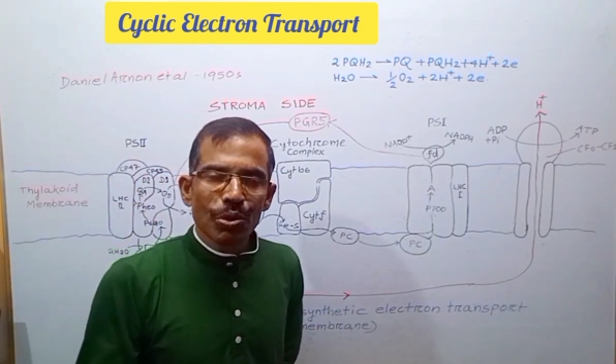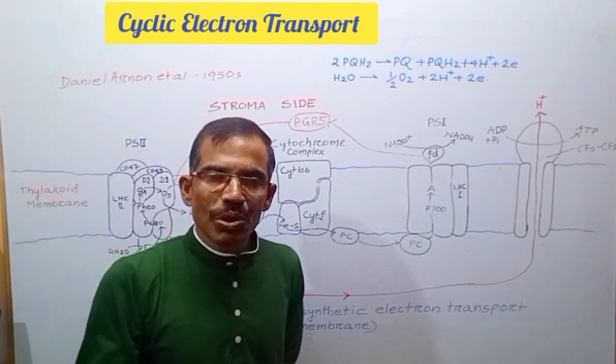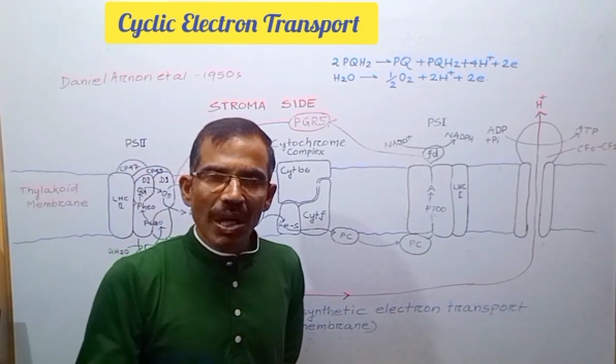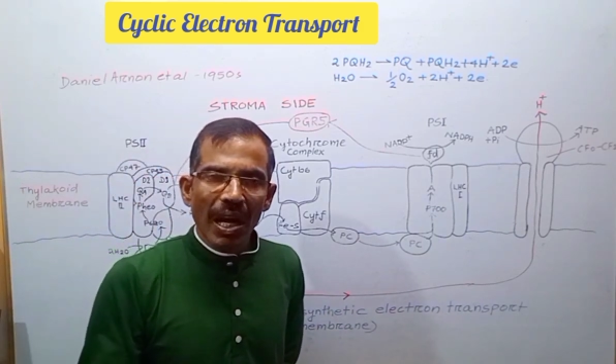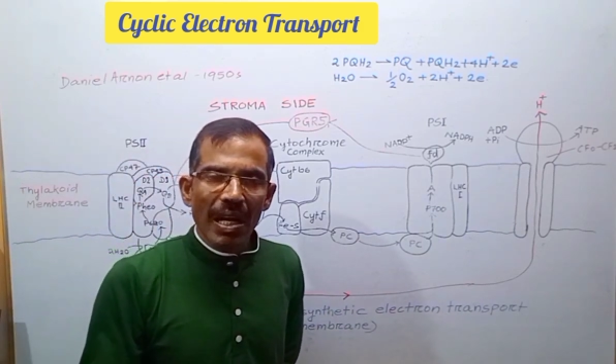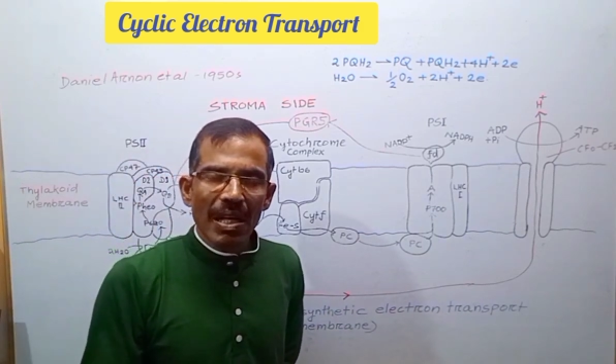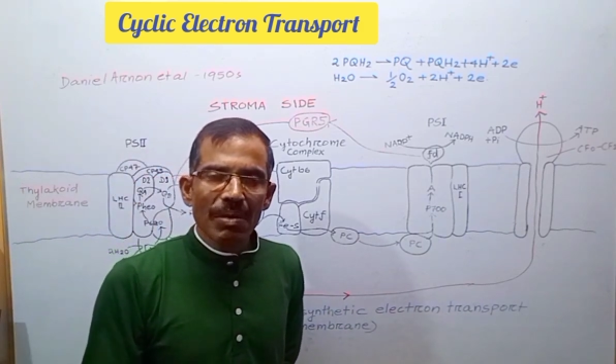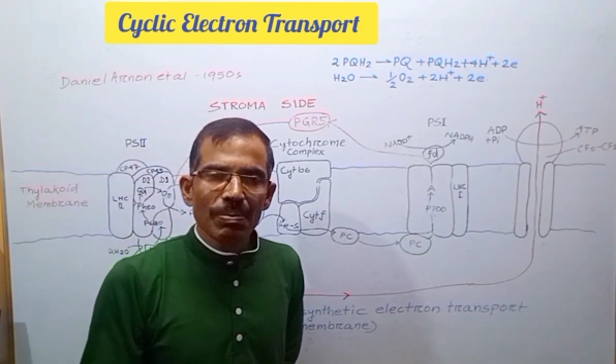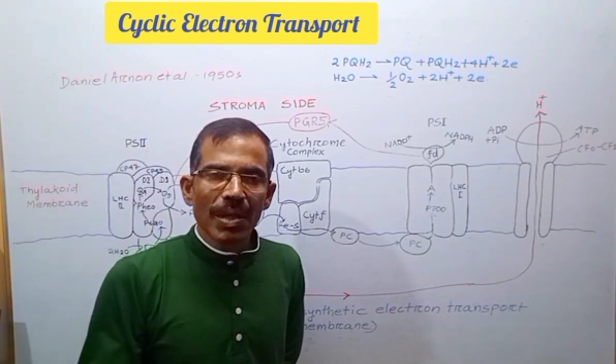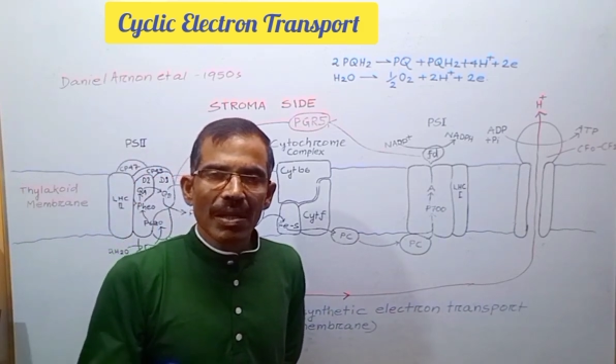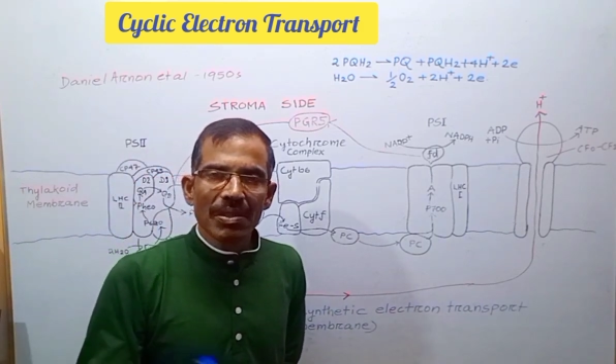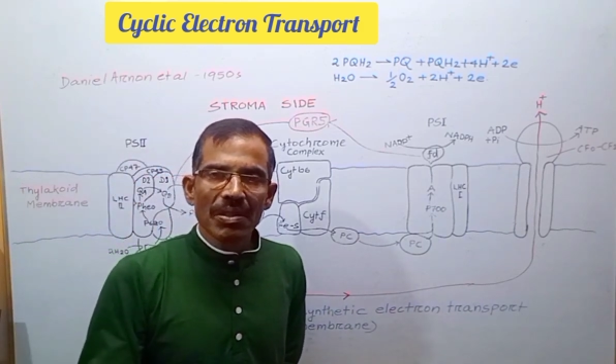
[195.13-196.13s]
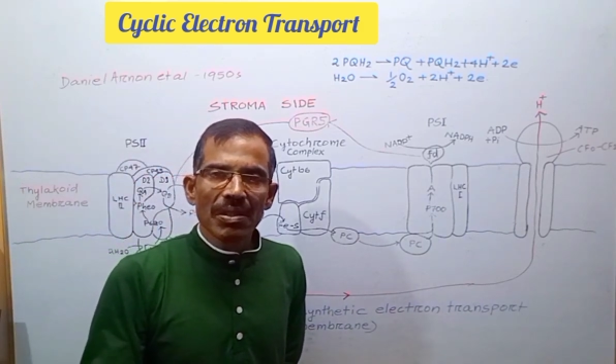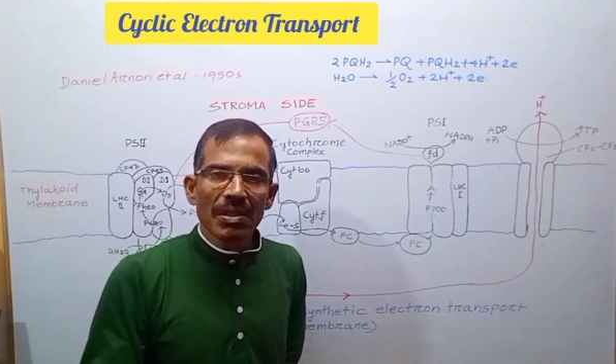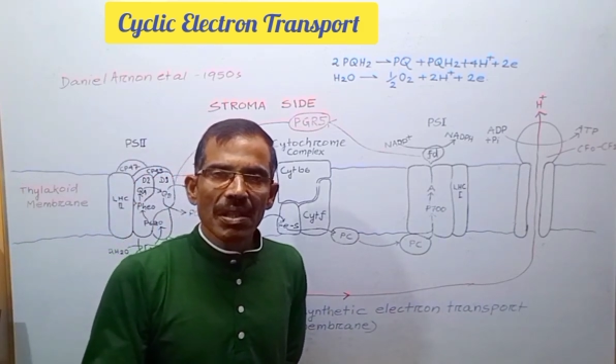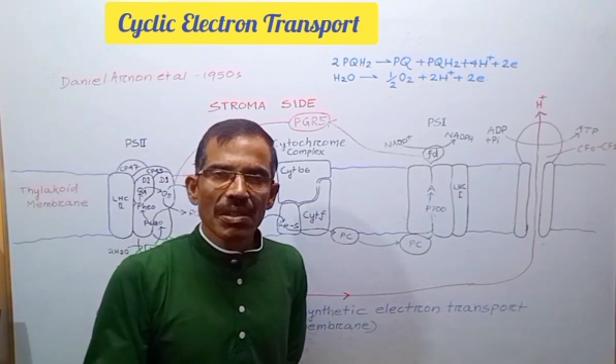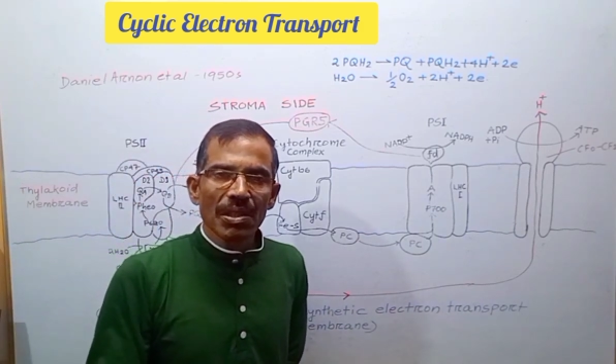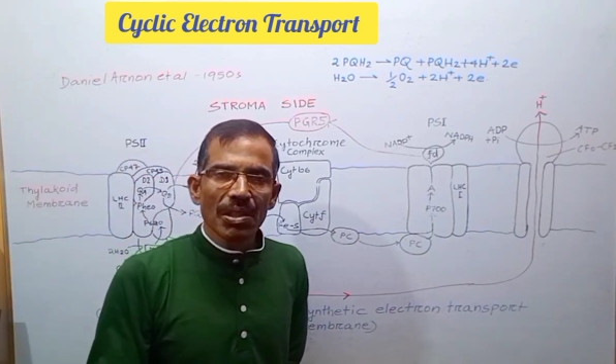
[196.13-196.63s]
drive the
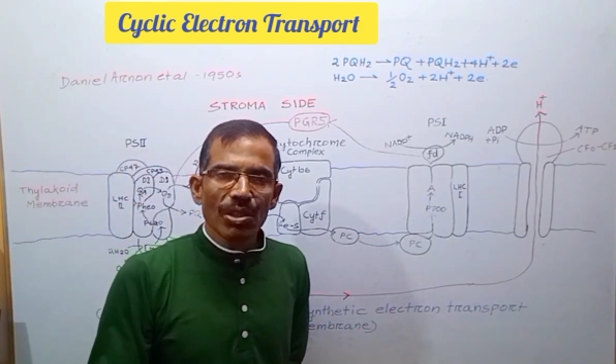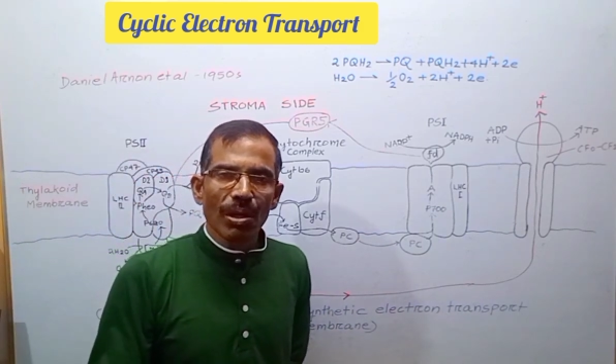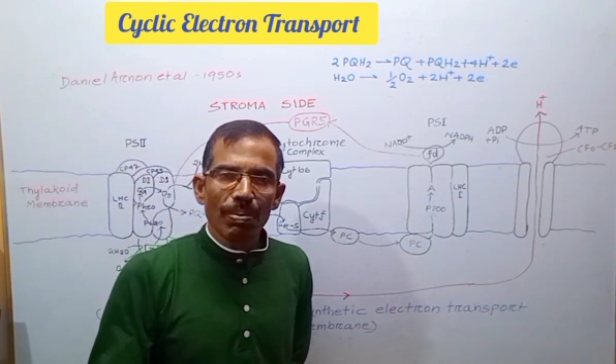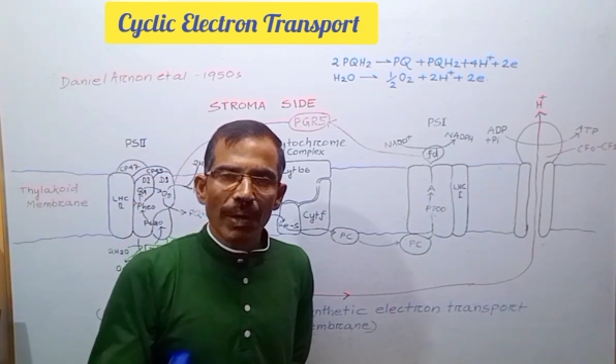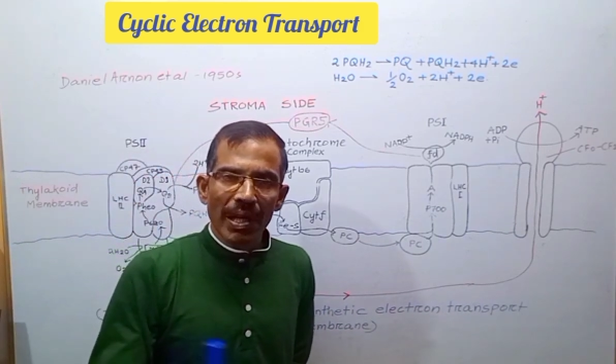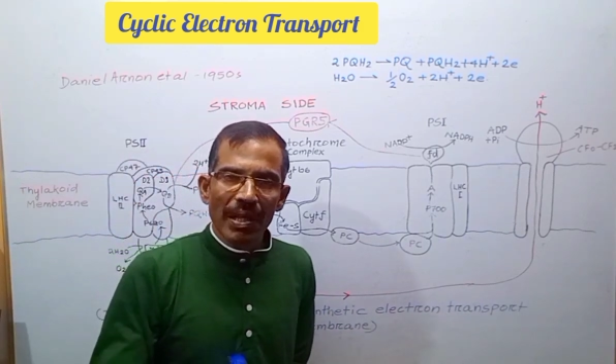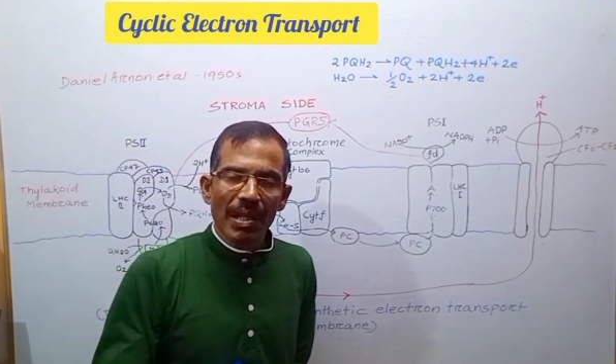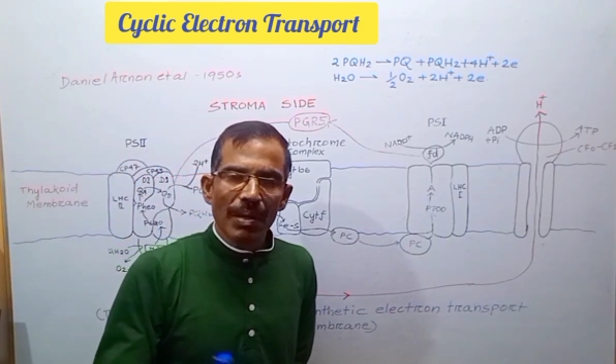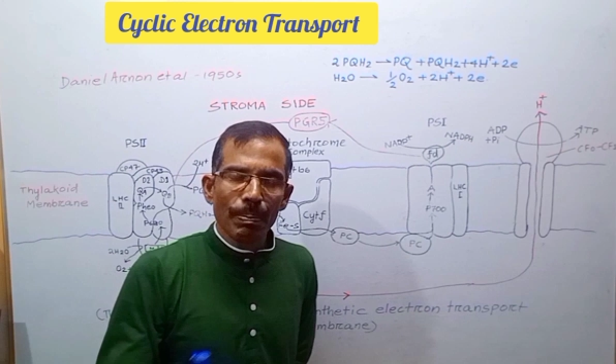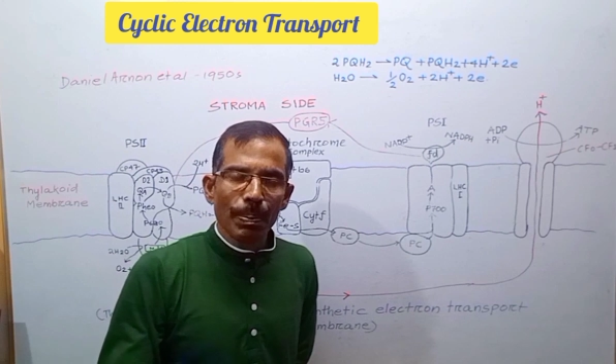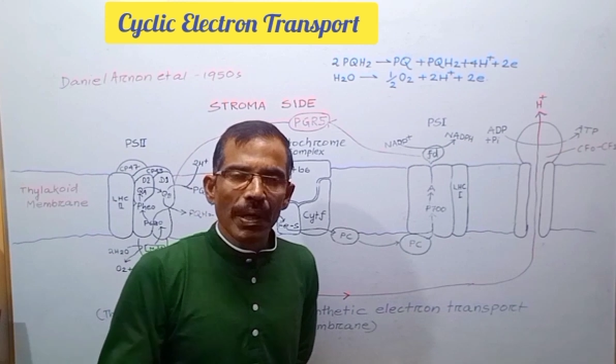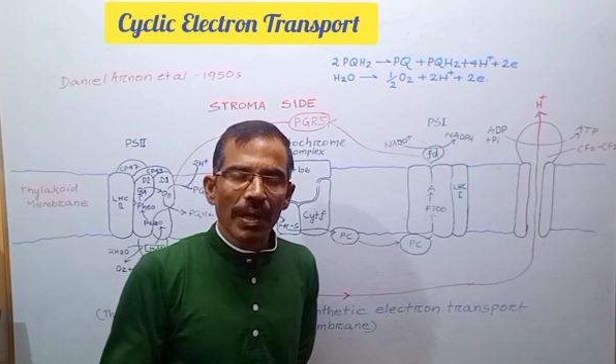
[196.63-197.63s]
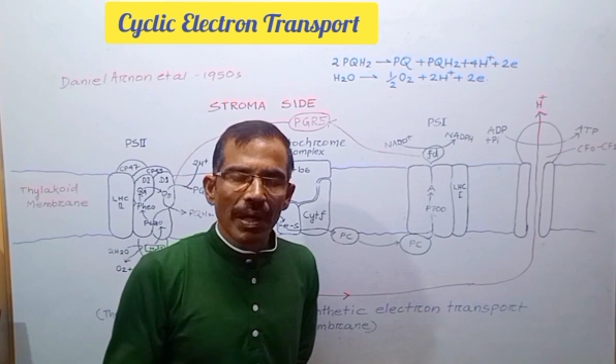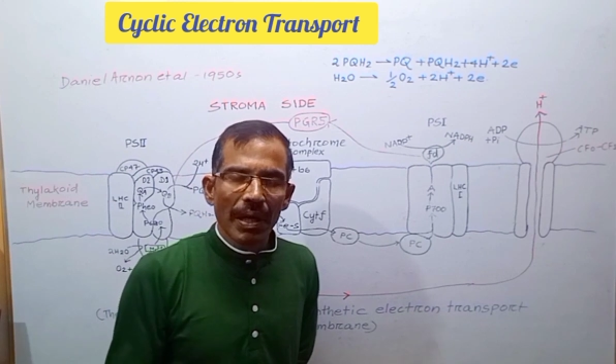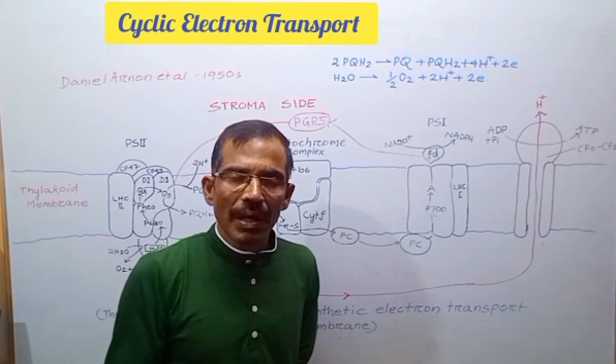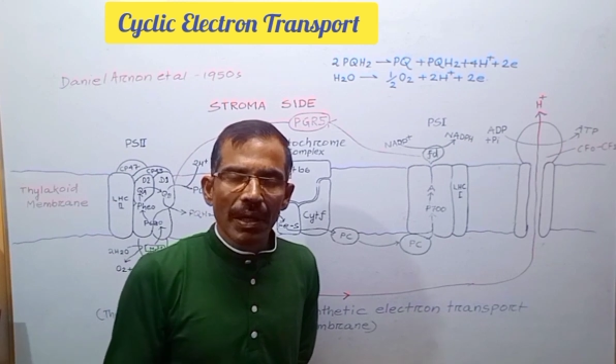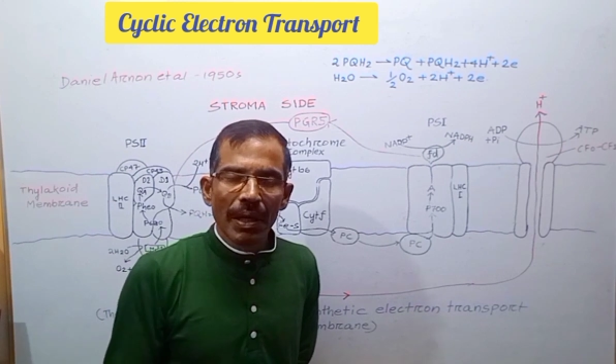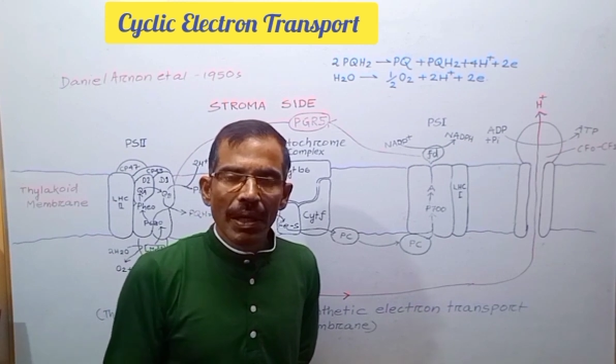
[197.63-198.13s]
synthesis of
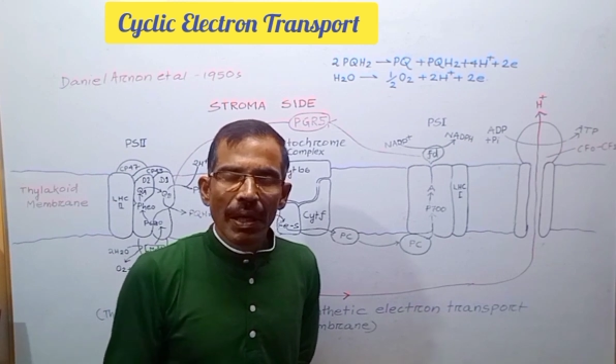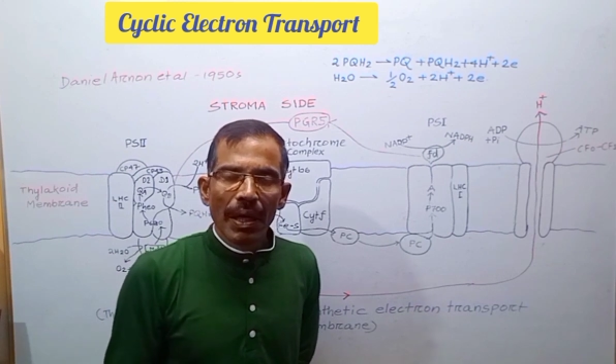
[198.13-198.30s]
ATP